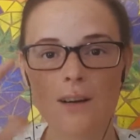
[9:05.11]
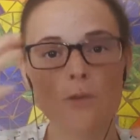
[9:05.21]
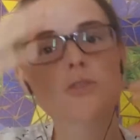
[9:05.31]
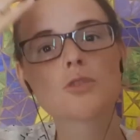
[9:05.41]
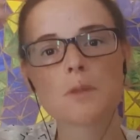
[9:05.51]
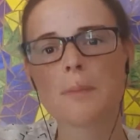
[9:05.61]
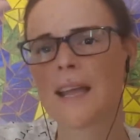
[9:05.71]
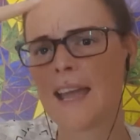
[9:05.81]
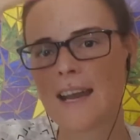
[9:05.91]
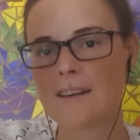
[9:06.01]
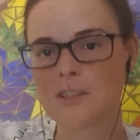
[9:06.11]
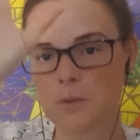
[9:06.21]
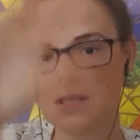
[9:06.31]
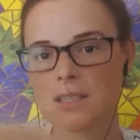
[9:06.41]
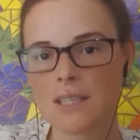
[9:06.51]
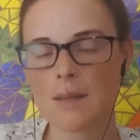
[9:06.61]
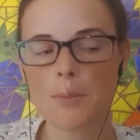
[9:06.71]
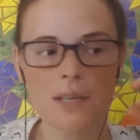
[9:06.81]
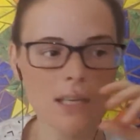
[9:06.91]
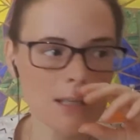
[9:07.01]
also with my hair, it was that
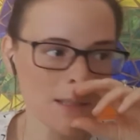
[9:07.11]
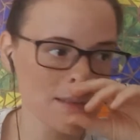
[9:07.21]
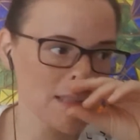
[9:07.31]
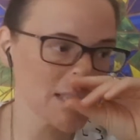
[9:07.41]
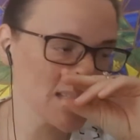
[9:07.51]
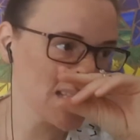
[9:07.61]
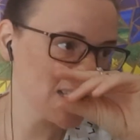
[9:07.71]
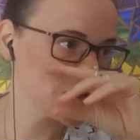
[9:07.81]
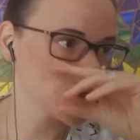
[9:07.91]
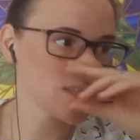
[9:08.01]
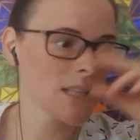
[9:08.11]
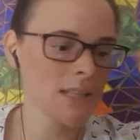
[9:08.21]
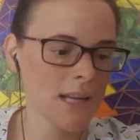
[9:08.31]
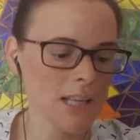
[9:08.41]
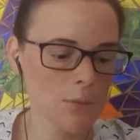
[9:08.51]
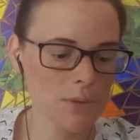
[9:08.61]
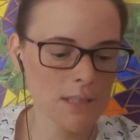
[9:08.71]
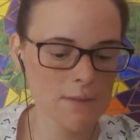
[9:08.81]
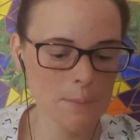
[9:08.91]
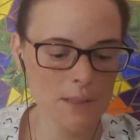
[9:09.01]
period that they just said, like, it will
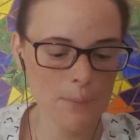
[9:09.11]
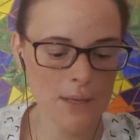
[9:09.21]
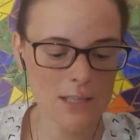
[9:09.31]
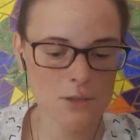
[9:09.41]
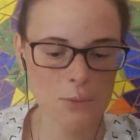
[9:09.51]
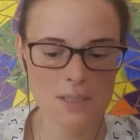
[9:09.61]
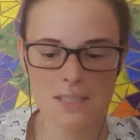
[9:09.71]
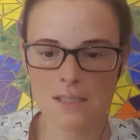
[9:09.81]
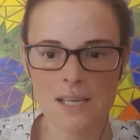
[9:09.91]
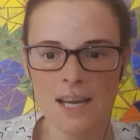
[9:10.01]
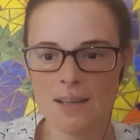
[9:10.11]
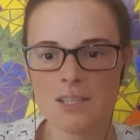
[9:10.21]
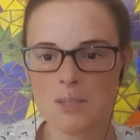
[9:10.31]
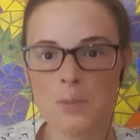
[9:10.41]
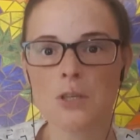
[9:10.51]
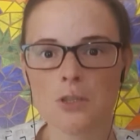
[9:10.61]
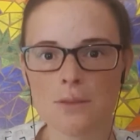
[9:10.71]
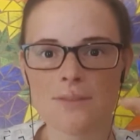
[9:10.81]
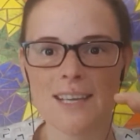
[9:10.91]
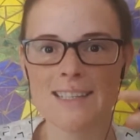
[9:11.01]
have a big back. So I said, it's because
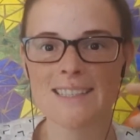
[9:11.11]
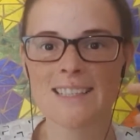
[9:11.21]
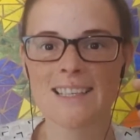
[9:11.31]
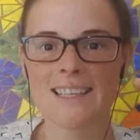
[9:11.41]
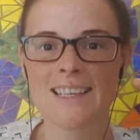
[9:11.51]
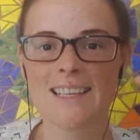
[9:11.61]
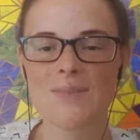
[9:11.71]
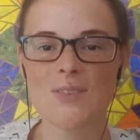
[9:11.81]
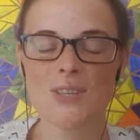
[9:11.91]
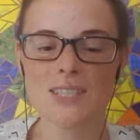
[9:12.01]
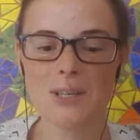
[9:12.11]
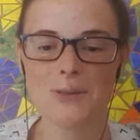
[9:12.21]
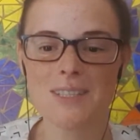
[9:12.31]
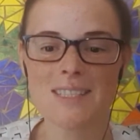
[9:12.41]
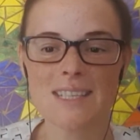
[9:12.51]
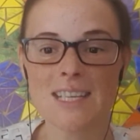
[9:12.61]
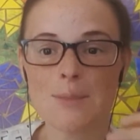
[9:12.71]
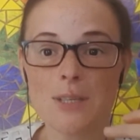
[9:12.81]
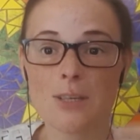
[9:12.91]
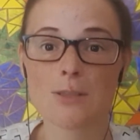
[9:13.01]
of that. Because I couldn't say
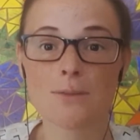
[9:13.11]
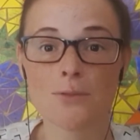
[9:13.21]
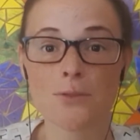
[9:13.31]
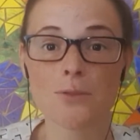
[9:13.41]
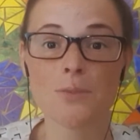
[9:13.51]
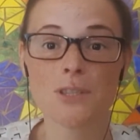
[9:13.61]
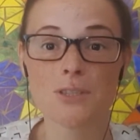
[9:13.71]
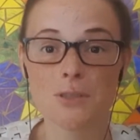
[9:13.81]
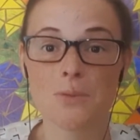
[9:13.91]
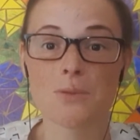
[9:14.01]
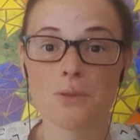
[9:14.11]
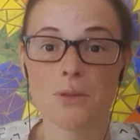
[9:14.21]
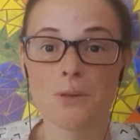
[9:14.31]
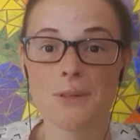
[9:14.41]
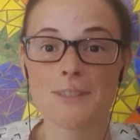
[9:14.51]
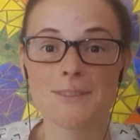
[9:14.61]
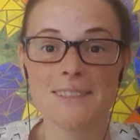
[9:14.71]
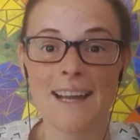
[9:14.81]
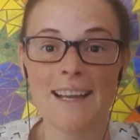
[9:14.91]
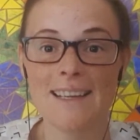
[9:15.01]
it's because of you, because you're going to
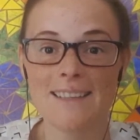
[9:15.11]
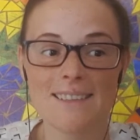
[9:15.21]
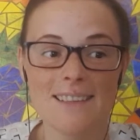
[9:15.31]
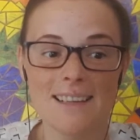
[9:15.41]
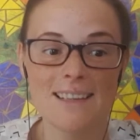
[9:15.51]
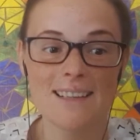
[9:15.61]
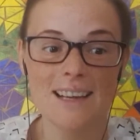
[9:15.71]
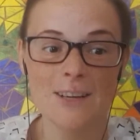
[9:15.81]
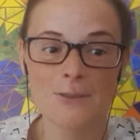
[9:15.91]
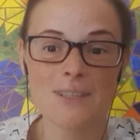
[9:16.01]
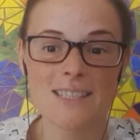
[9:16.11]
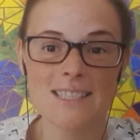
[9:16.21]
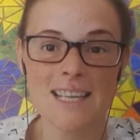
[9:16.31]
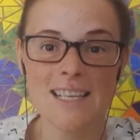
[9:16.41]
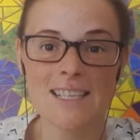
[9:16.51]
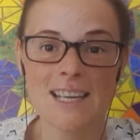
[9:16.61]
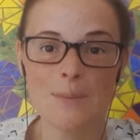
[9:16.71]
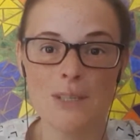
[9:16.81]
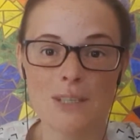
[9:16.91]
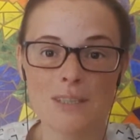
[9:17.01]
die. I couldn't say
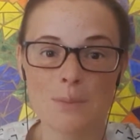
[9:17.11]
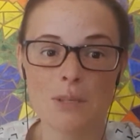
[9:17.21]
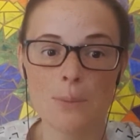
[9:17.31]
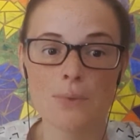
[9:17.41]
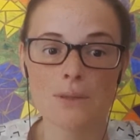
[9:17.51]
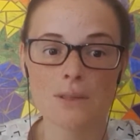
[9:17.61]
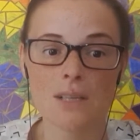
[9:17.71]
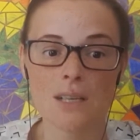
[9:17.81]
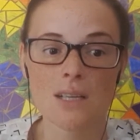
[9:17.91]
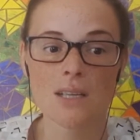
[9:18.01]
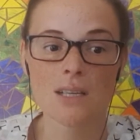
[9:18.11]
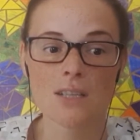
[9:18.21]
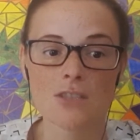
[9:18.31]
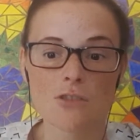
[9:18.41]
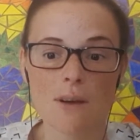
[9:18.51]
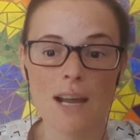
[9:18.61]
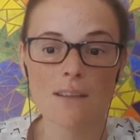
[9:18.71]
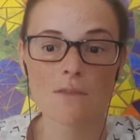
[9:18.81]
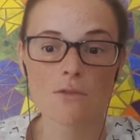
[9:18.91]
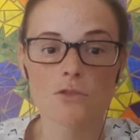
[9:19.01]
that, because people
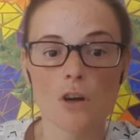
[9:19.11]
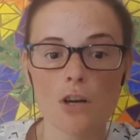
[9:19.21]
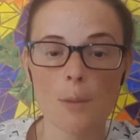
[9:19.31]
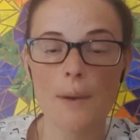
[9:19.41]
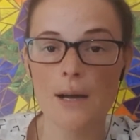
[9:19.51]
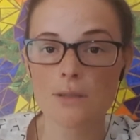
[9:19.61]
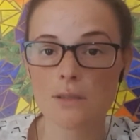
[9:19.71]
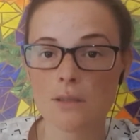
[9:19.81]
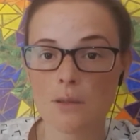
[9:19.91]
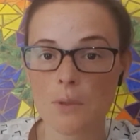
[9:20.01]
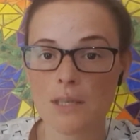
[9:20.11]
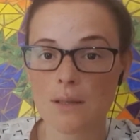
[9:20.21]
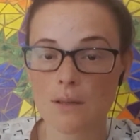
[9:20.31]
tried to talk about her with